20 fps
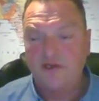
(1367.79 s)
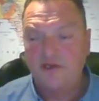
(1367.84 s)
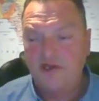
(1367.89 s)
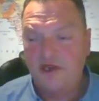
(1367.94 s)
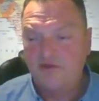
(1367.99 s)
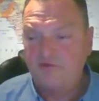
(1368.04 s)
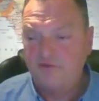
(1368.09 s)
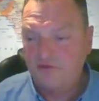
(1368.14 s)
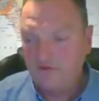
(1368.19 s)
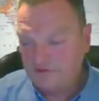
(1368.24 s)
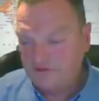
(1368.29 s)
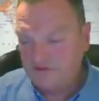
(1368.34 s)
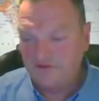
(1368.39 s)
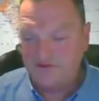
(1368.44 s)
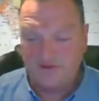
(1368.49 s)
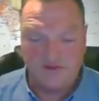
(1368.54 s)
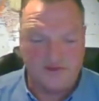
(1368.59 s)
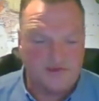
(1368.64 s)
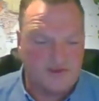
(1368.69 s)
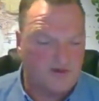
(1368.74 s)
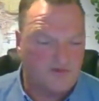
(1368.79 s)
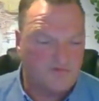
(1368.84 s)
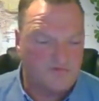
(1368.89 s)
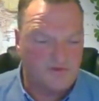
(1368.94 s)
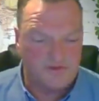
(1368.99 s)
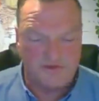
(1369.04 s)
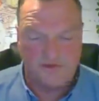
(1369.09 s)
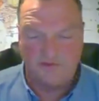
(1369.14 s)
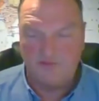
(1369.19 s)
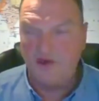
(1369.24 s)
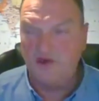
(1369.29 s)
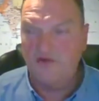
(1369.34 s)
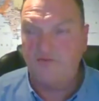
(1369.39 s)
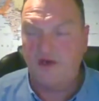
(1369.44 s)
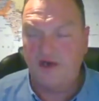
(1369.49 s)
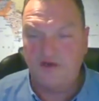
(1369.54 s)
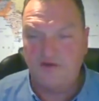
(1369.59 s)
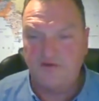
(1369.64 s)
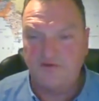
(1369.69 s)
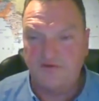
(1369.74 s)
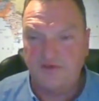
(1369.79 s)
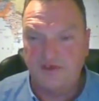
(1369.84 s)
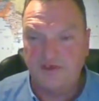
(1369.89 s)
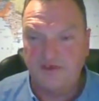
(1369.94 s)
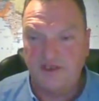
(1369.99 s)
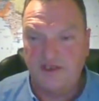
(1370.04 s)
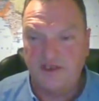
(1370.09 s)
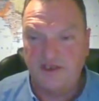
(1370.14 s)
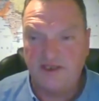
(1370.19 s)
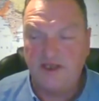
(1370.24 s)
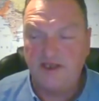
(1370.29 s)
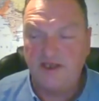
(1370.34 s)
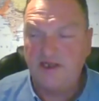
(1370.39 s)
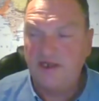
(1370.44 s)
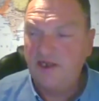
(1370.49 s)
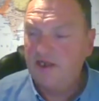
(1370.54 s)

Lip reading: Everyone's into selfies and mobiles and things like that.